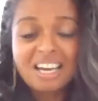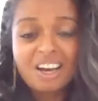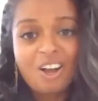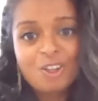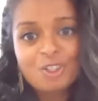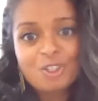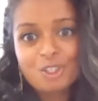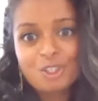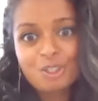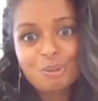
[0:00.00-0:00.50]

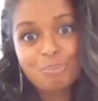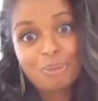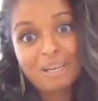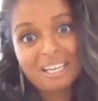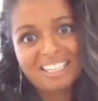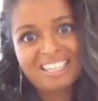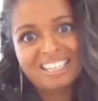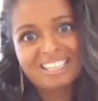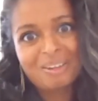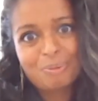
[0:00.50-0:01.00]
also
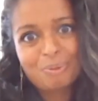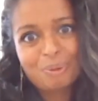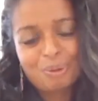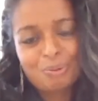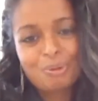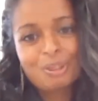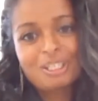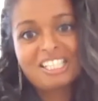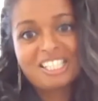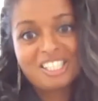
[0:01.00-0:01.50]
depending on what
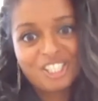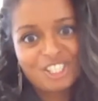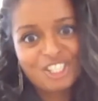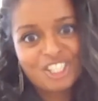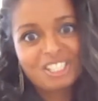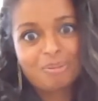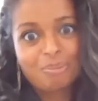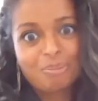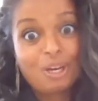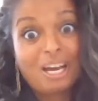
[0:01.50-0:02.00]

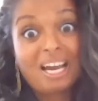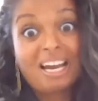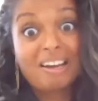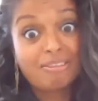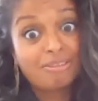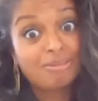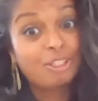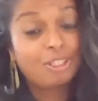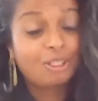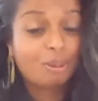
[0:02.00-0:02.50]
relationship you
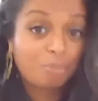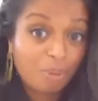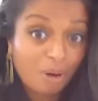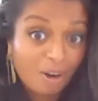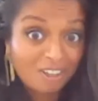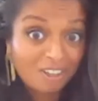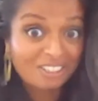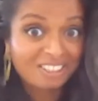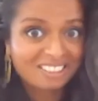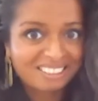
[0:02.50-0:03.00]
have with your
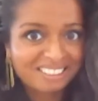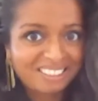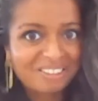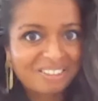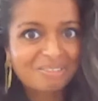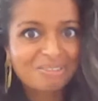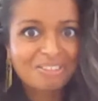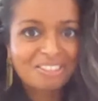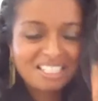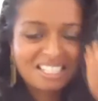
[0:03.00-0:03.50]
partner,
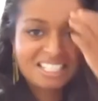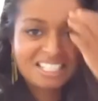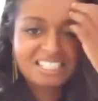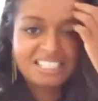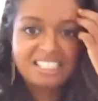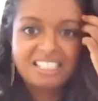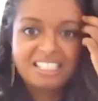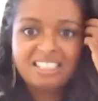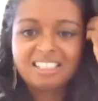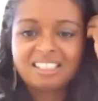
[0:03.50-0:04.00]

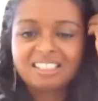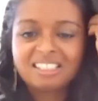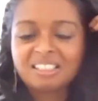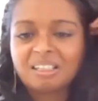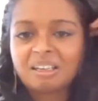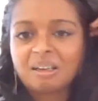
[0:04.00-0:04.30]
obviously.